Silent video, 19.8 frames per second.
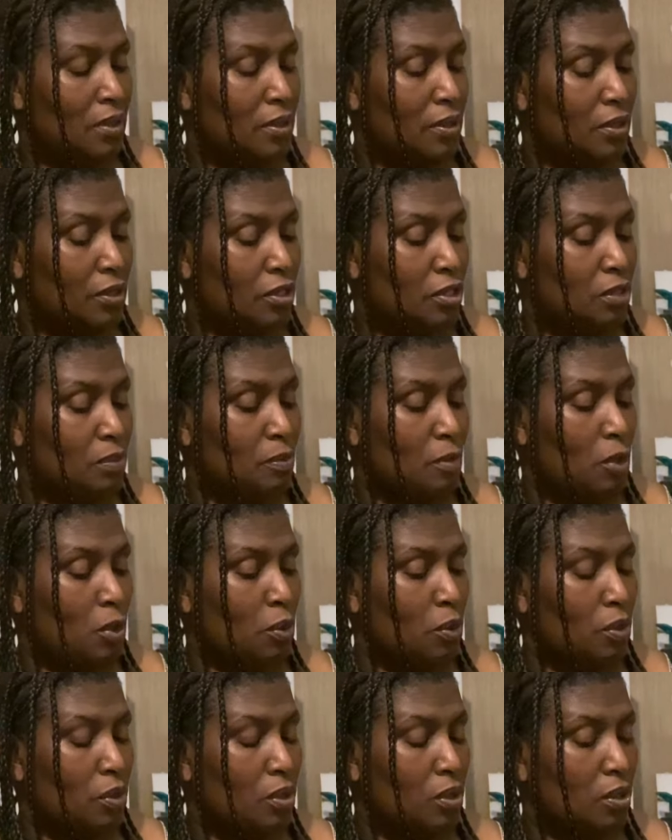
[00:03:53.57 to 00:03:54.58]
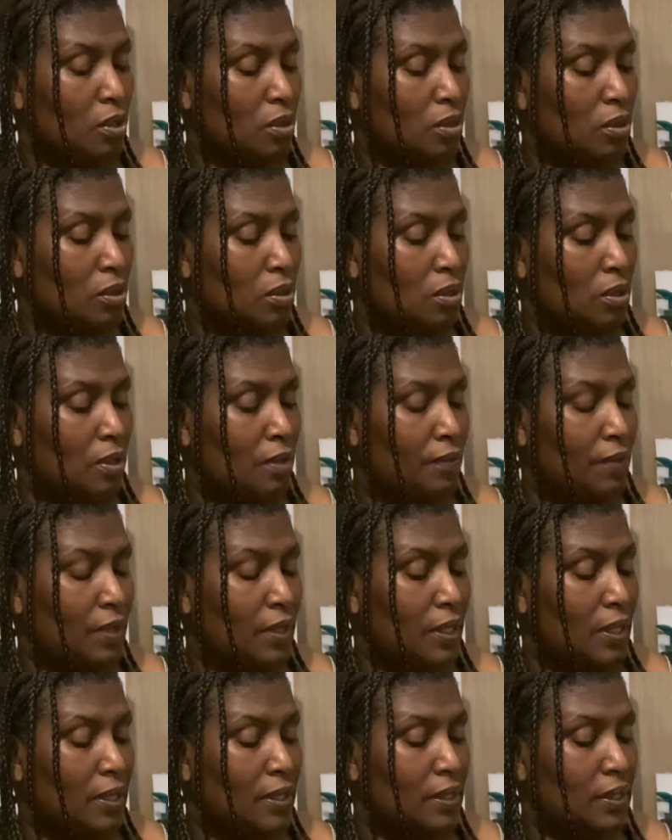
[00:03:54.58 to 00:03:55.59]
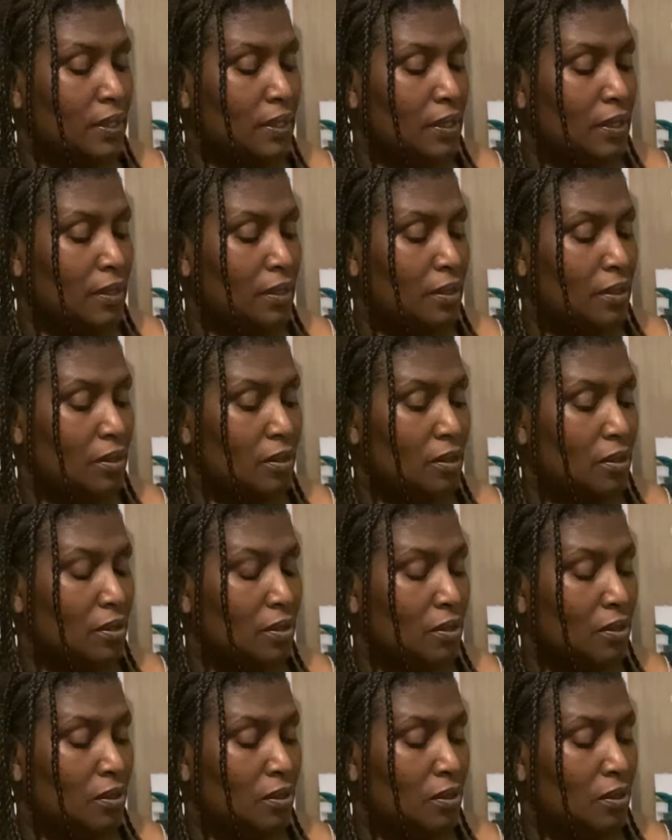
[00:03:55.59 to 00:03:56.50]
the smoke of the incense